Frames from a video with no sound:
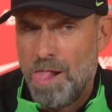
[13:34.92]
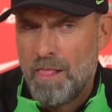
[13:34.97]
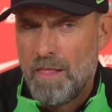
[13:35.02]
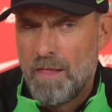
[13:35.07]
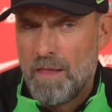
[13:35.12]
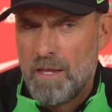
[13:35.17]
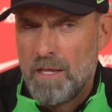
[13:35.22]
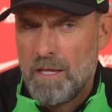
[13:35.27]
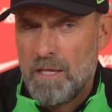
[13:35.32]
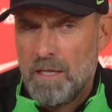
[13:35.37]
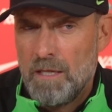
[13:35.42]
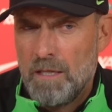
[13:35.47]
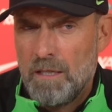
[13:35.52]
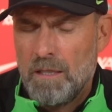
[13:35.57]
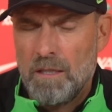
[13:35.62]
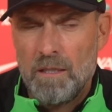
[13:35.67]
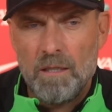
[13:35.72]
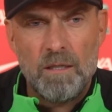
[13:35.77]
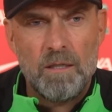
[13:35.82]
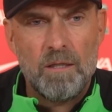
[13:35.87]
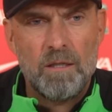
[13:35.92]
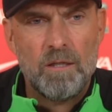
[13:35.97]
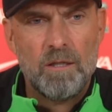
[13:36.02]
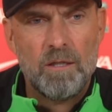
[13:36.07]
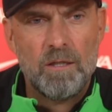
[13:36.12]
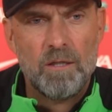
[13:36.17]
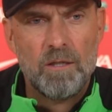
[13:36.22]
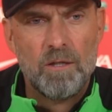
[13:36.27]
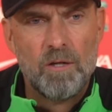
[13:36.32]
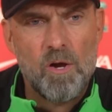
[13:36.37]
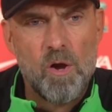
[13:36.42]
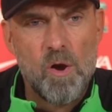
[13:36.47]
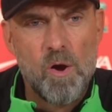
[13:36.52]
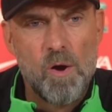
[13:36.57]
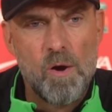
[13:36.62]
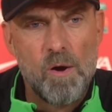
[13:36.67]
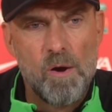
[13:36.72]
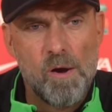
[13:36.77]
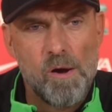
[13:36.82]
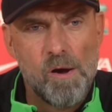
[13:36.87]
away to so many people, and it feels there's a lot
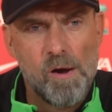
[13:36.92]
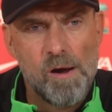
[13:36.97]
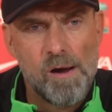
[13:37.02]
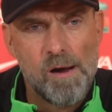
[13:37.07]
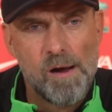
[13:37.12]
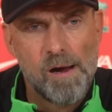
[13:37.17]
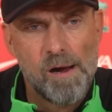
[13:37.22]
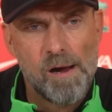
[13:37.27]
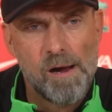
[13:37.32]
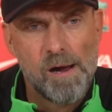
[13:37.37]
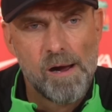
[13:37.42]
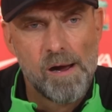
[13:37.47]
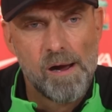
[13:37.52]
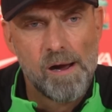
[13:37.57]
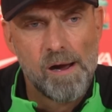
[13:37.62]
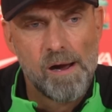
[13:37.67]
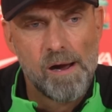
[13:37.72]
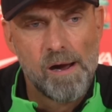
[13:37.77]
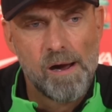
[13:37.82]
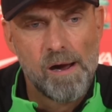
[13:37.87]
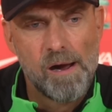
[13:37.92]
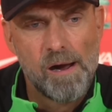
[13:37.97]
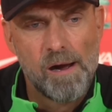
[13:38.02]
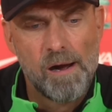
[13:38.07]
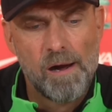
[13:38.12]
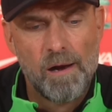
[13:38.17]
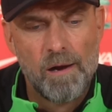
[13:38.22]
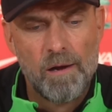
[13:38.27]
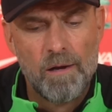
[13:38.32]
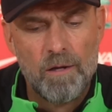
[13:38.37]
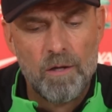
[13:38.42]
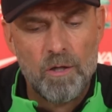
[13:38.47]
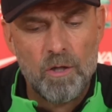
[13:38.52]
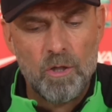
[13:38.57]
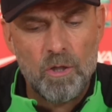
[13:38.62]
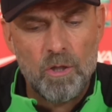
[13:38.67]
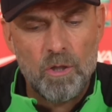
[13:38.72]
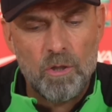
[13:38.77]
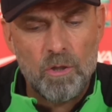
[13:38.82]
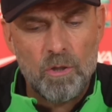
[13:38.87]
of there's a lot of kids you end up disappointing.
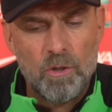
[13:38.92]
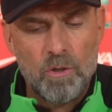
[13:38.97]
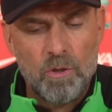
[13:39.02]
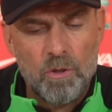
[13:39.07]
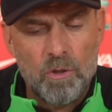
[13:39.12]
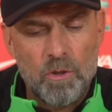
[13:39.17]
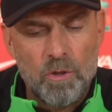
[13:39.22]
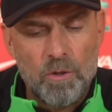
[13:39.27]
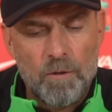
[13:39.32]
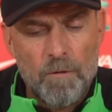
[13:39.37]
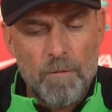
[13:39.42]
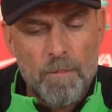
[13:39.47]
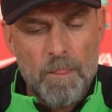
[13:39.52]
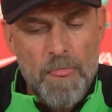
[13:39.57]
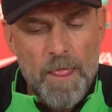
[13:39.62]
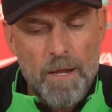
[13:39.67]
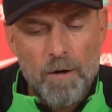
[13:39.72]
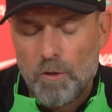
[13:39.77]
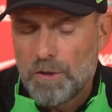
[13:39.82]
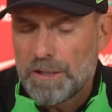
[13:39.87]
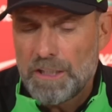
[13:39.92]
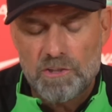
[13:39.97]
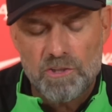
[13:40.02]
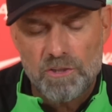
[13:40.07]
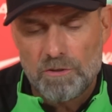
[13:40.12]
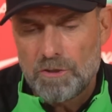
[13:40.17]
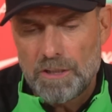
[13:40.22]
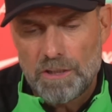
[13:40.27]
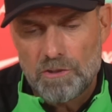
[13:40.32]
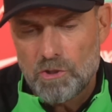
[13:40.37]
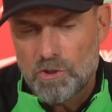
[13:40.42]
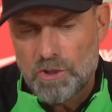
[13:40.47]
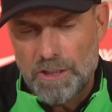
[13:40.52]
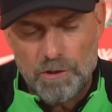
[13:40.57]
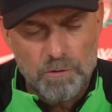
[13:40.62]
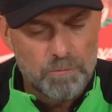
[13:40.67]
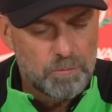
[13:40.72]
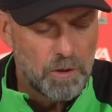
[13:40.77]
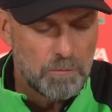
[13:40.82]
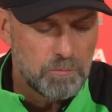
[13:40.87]
I don't know. Do you, do you feel that's? oh, that's a that's a
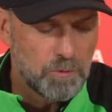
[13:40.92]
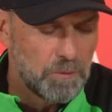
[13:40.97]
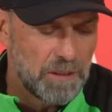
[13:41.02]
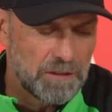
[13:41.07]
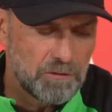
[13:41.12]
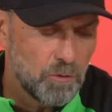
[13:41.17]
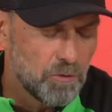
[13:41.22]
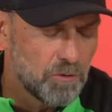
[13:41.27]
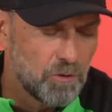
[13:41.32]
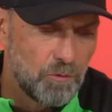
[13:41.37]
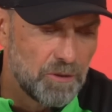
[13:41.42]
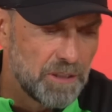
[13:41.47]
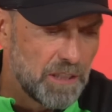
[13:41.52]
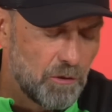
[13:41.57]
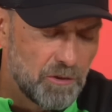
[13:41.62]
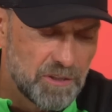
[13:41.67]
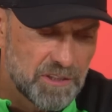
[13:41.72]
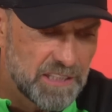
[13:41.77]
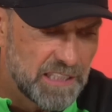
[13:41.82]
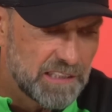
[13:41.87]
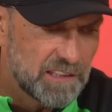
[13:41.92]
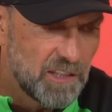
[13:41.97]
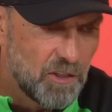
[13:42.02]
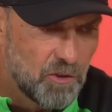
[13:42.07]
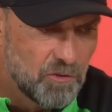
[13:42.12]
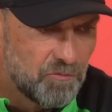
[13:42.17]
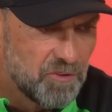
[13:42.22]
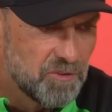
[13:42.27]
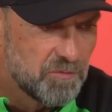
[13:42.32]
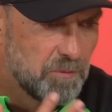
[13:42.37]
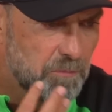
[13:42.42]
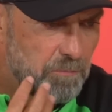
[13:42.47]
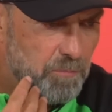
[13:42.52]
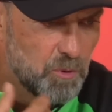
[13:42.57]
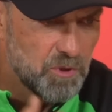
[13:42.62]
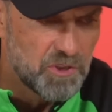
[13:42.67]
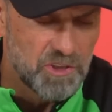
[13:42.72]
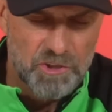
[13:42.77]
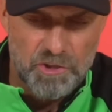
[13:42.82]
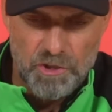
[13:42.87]
general problem. I don't know now exactly how it was with
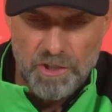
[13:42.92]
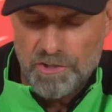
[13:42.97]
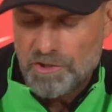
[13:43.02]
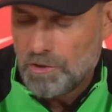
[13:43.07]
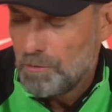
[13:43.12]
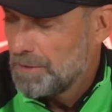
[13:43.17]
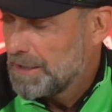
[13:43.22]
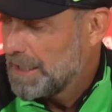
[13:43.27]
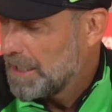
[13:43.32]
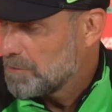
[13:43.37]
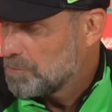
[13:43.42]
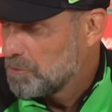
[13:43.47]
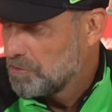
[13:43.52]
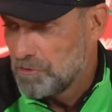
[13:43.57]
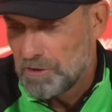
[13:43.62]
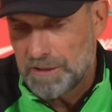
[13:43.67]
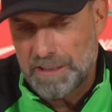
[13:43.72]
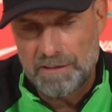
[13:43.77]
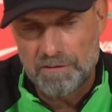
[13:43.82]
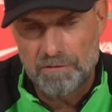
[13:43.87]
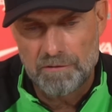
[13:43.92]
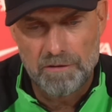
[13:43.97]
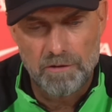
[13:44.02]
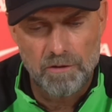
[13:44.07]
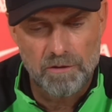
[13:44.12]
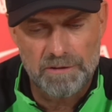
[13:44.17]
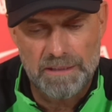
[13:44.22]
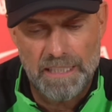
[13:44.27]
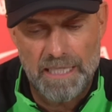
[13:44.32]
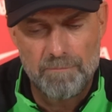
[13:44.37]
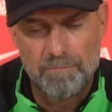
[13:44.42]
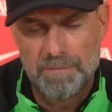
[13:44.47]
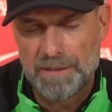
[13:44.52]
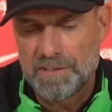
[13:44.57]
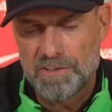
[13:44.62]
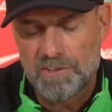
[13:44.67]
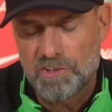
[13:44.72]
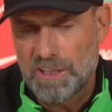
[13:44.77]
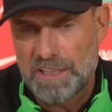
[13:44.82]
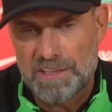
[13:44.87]
Butch and Church. Nobody asked me for that in a long time, but
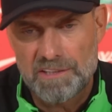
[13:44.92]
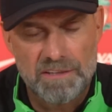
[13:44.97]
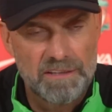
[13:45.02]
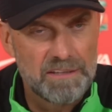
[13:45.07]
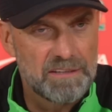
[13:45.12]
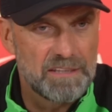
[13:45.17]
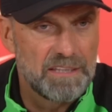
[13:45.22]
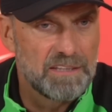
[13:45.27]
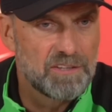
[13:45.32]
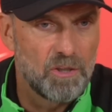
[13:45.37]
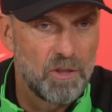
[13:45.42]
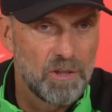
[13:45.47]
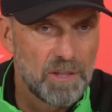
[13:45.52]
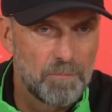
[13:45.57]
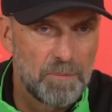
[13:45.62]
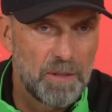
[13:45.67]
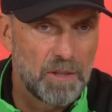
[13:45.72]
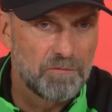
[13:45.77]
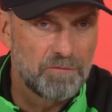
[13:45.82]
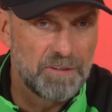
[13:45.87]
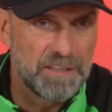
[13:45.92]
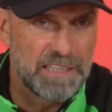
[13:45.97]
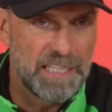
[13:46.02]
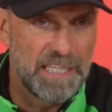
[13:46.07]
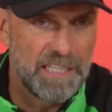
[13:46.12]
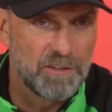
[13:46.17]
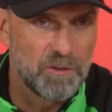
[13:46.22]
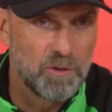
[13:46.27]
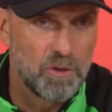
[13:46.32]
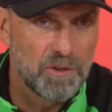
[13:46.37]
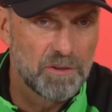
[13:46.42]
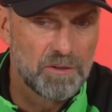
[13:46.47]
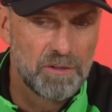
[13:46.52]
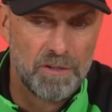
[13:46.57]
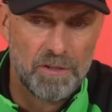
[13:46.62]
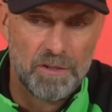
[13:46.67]
it's just it's it's all about we cannot.